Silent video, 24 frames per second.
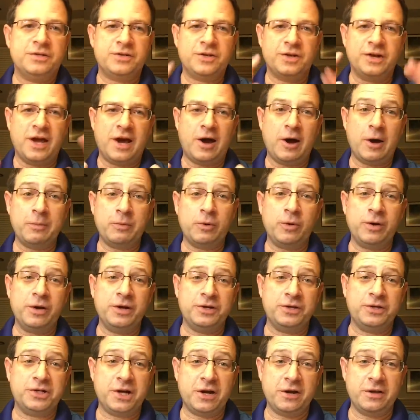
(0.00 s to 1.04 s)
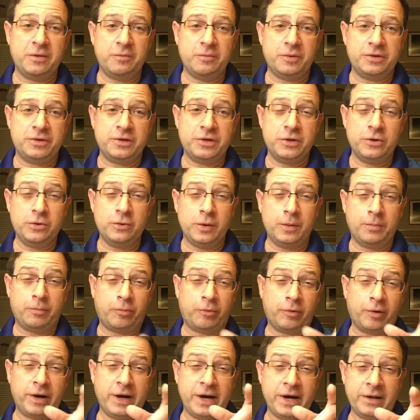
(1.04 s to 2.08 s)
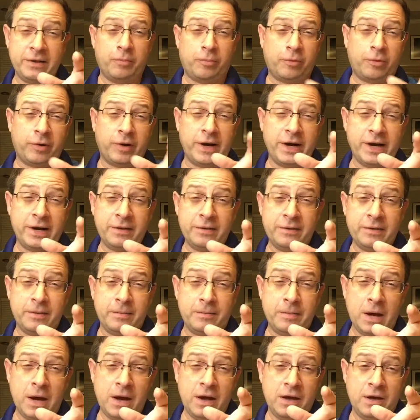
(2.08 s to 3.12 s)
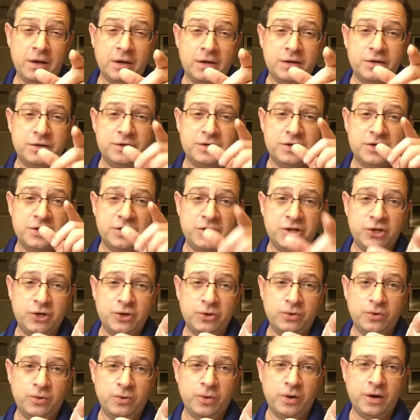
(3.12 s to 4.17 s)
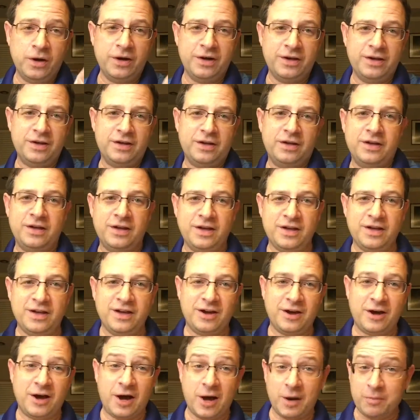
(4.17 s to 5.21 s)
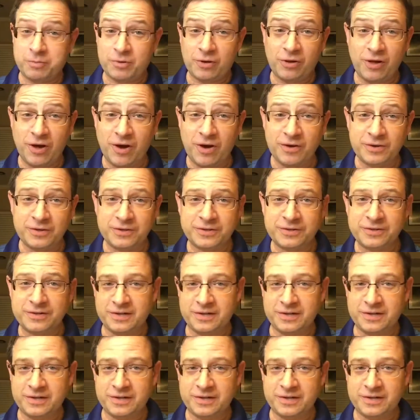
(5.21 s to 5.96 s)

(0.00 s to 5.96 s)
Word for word: So now I'm going to share them with you and bring bring them to you up close